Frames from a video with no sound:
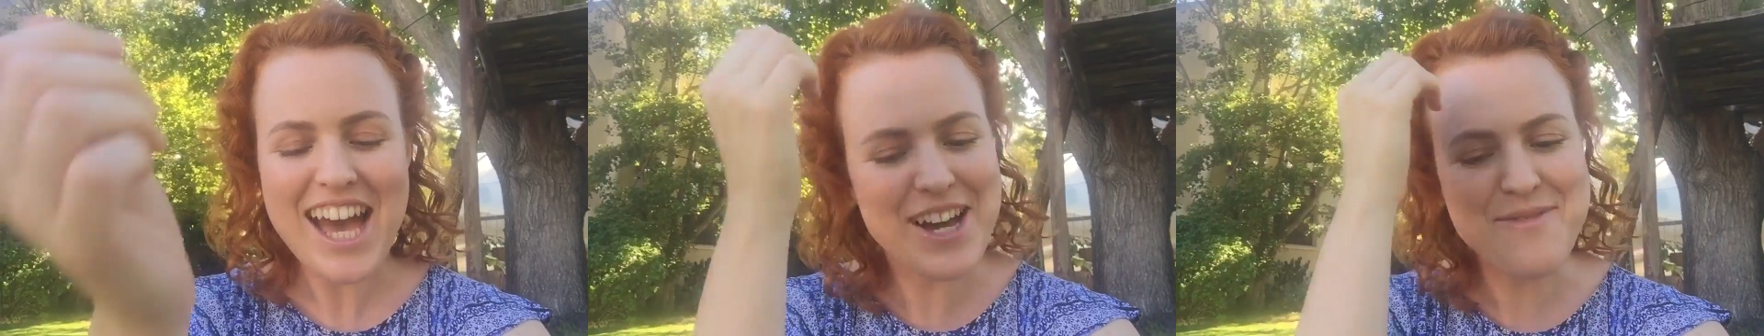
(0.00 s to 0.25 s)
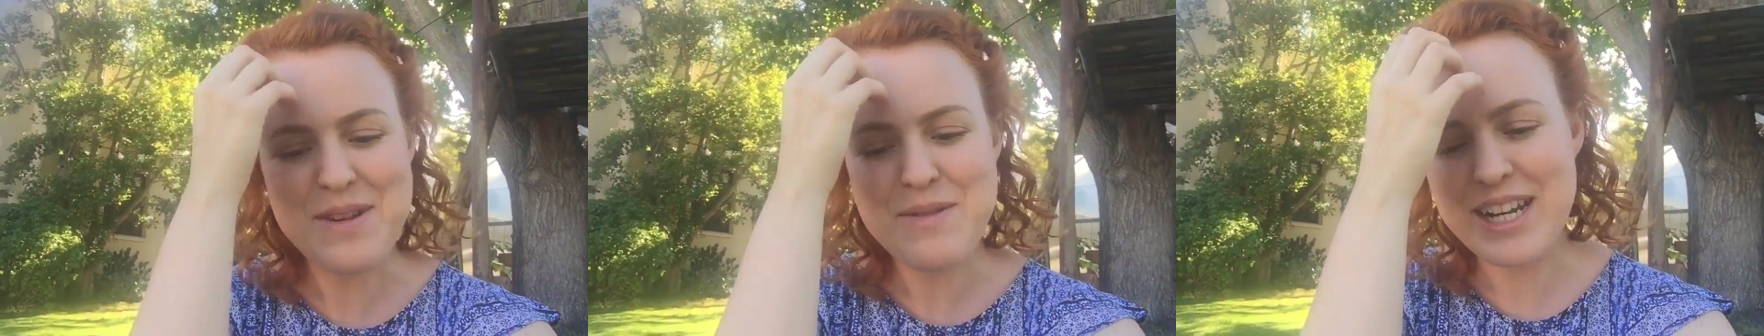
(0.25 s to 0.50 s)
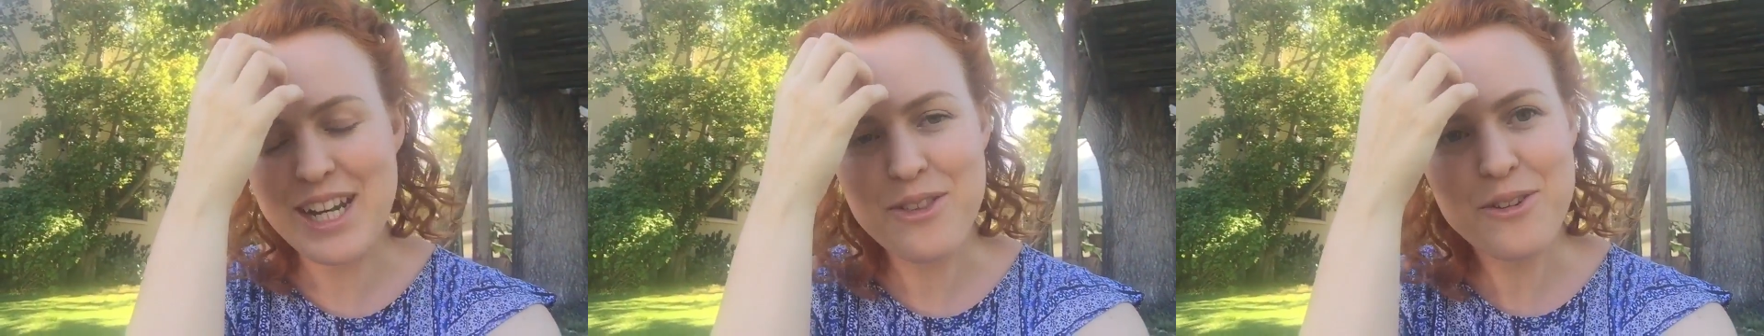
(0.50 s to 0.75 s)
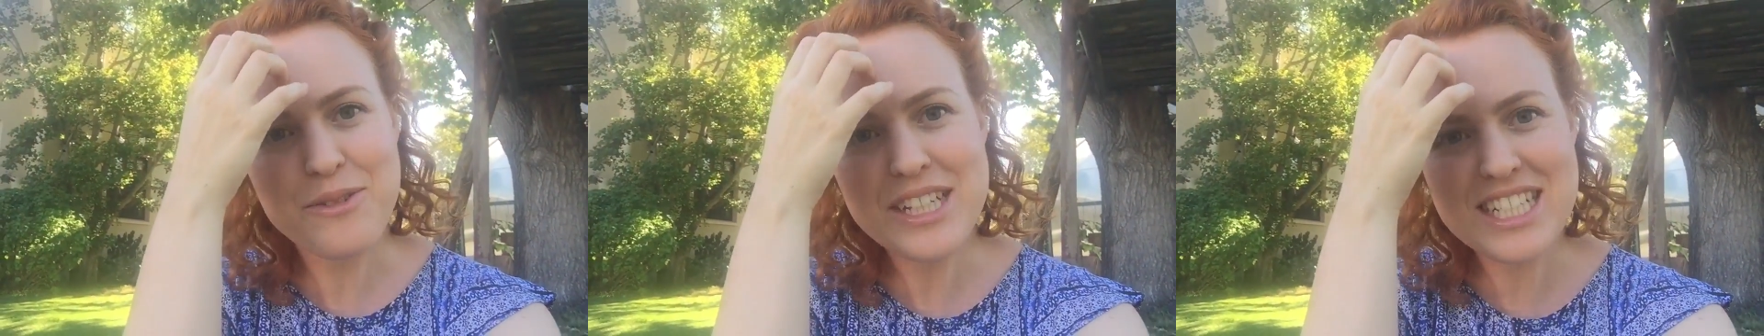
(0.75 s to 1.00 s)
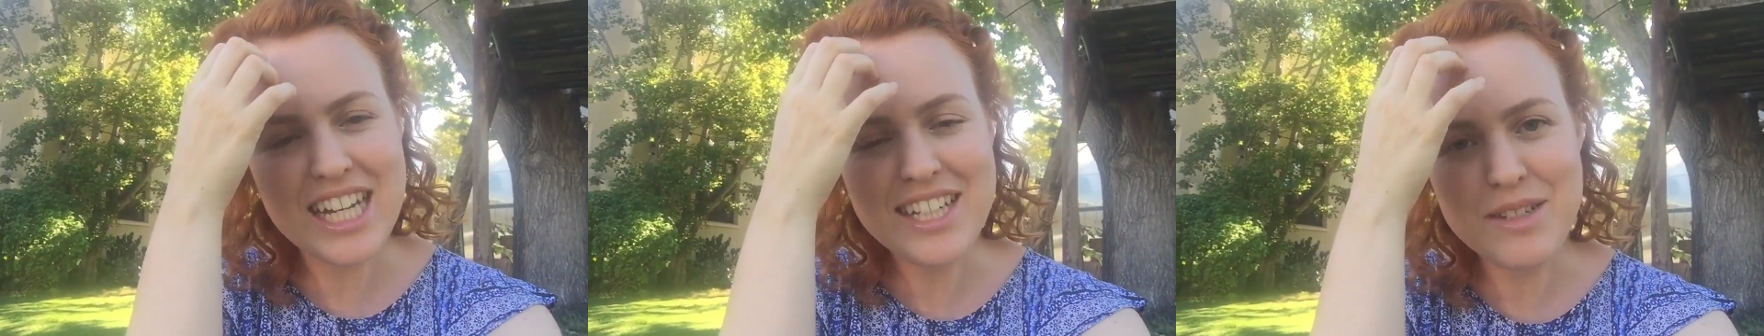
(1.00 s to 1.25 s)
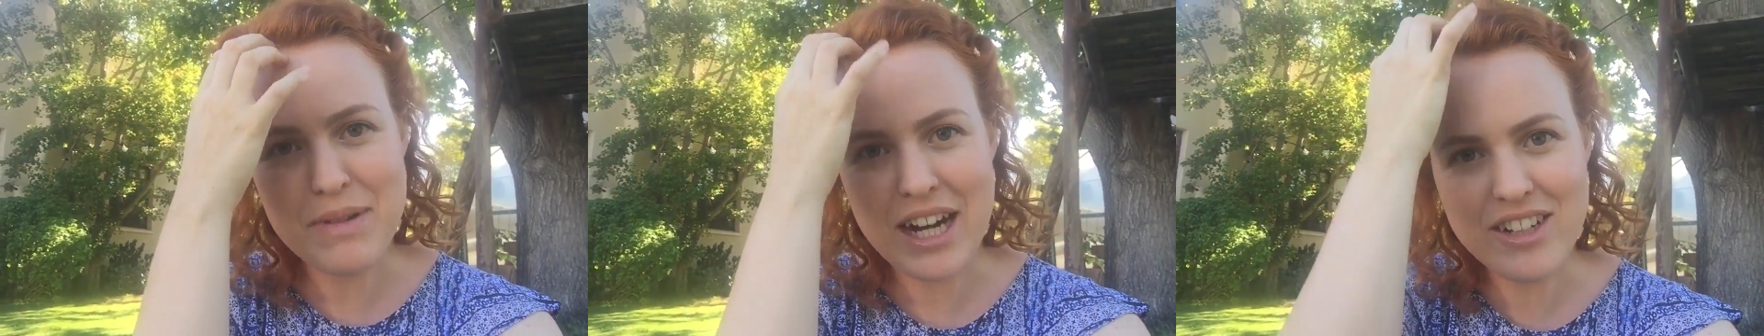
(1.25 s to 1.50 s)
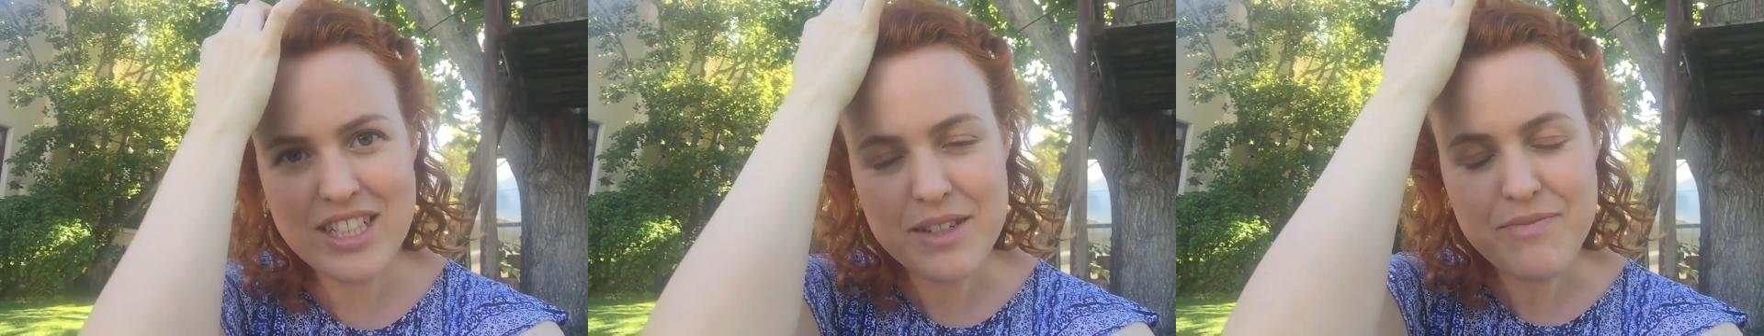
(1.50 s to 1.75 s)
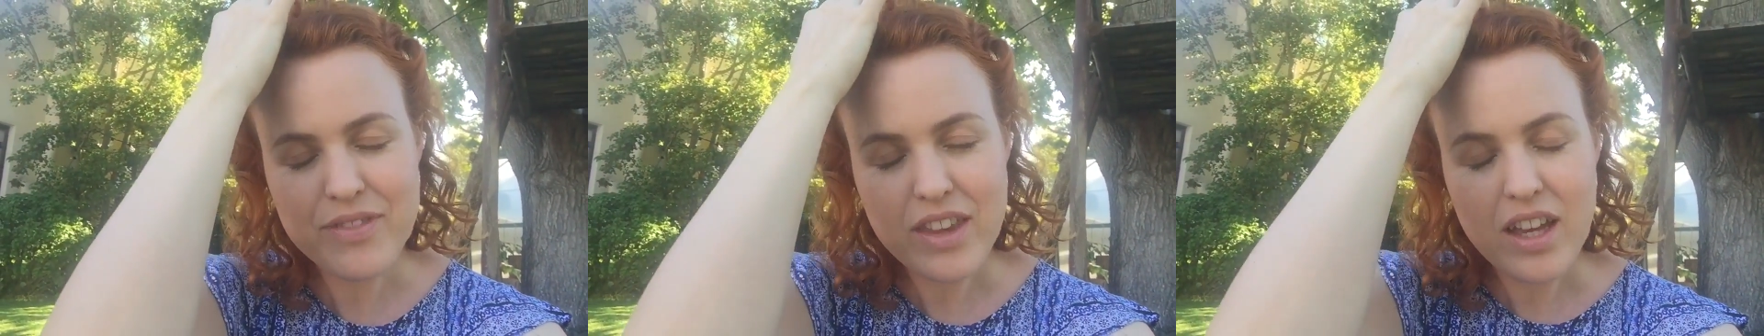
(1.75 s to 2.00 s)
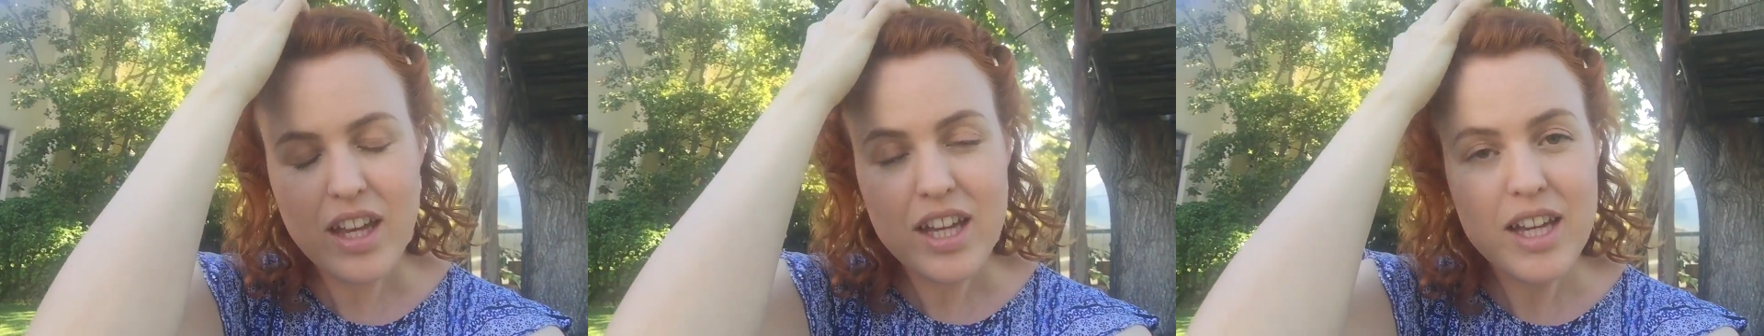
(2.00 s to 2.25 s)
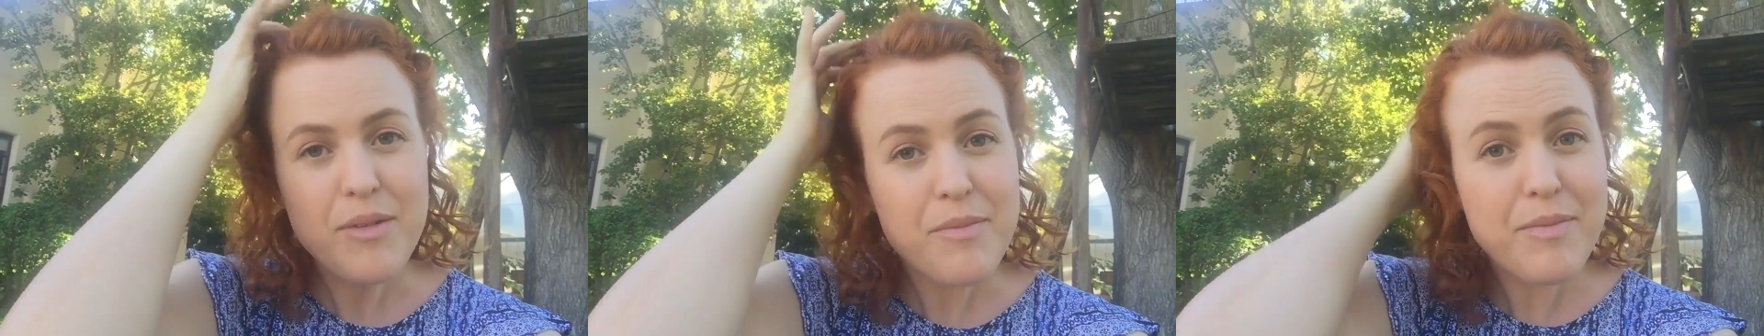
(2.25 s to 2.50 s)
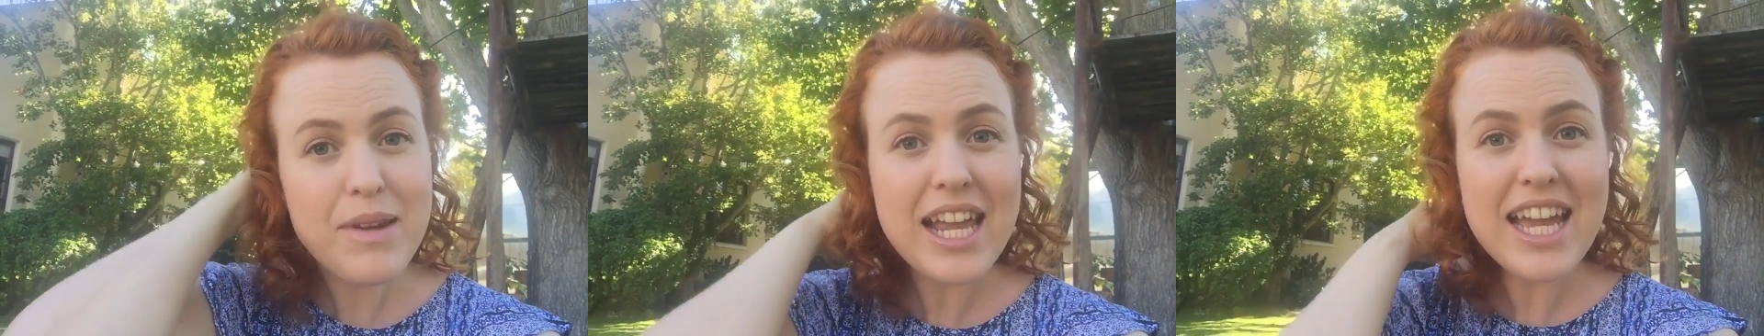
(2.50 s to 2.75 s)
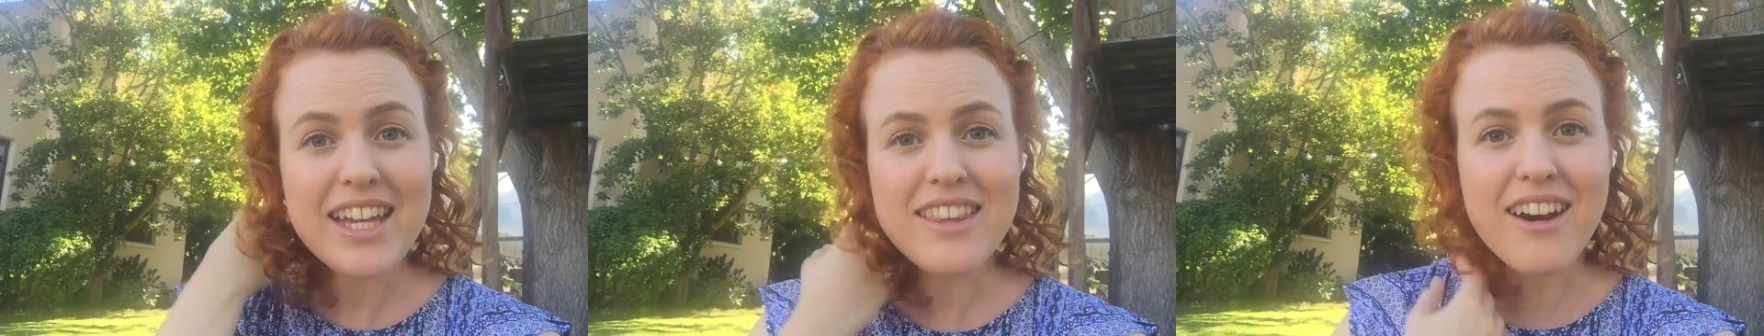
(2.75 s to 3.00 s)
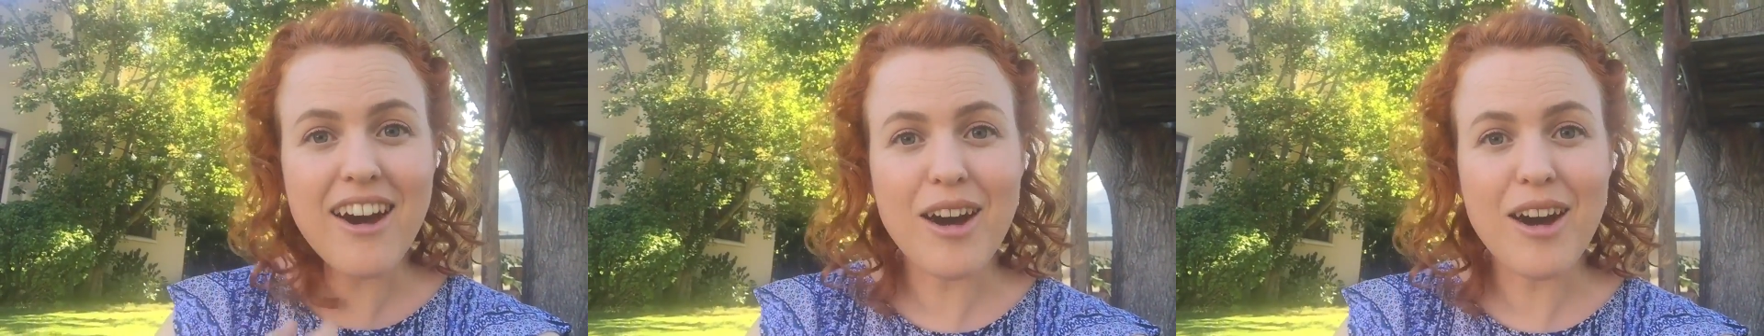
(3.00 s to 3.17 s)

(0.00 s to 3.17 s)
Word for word: Um, but I thought we'd chat about playing the